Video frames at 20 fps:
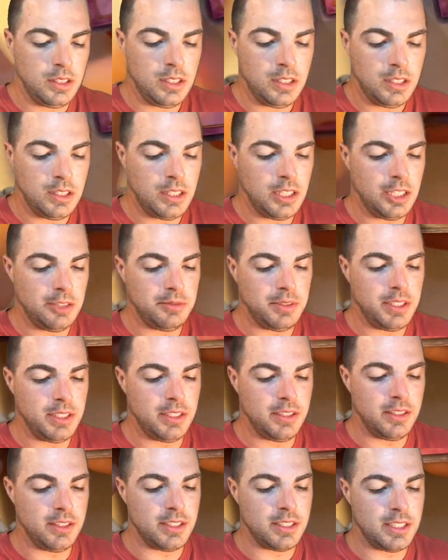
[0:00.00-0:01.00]
Yep, into
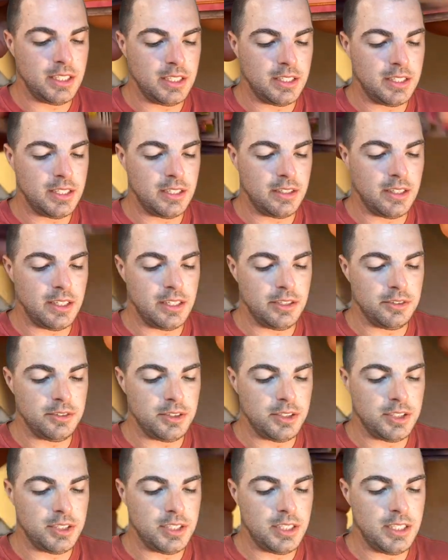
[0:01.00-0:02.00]
the set there,
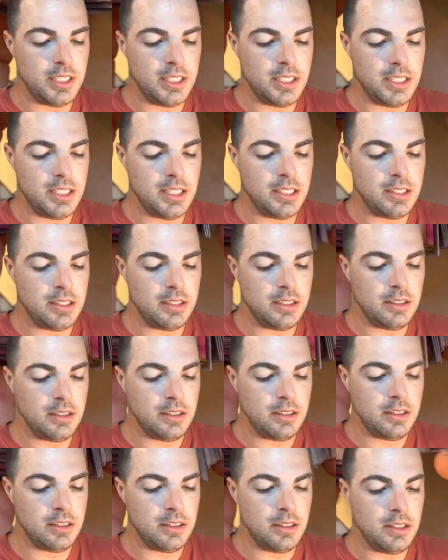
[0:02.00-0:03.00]
IOC,
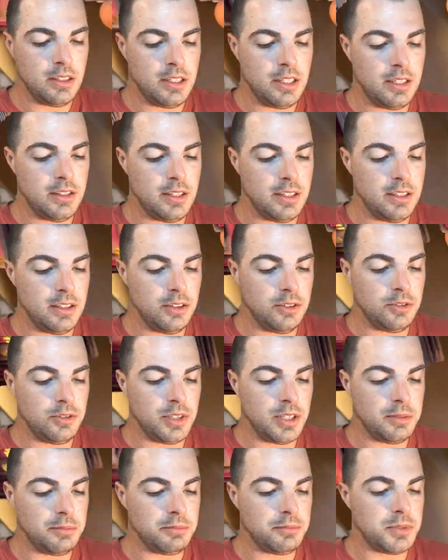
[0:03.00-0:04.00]
and
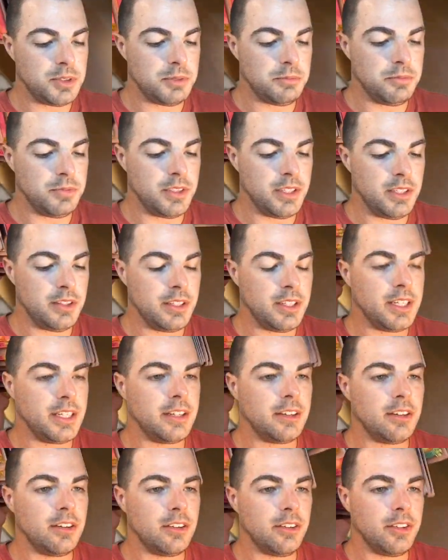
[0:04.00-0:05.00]
then
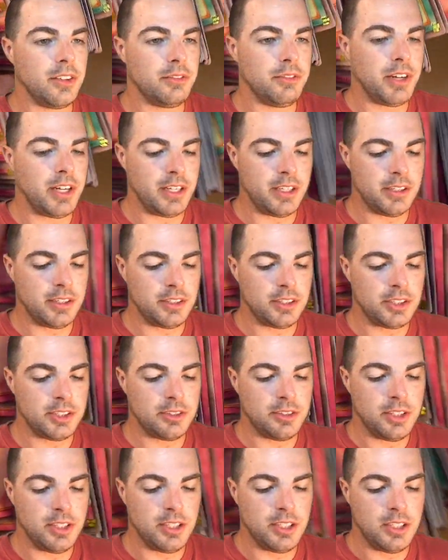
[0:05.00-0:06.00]
here are the rares.
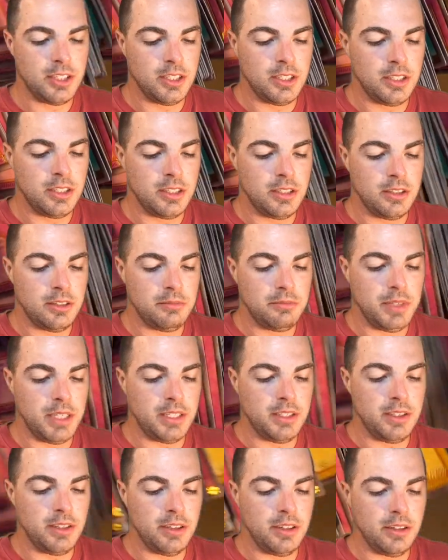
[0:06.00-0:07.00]

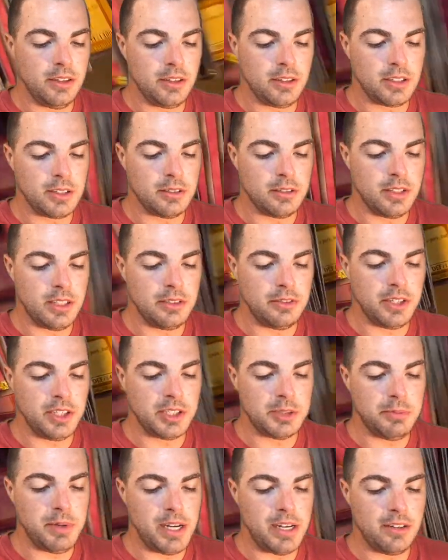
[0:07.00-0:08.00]
Mad Dog,
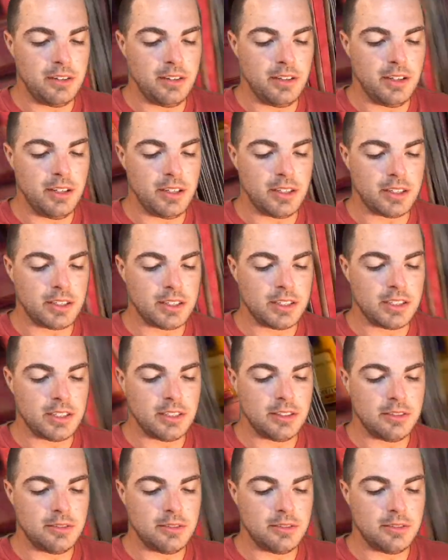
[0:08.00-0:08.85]
Enraged Battle Ox.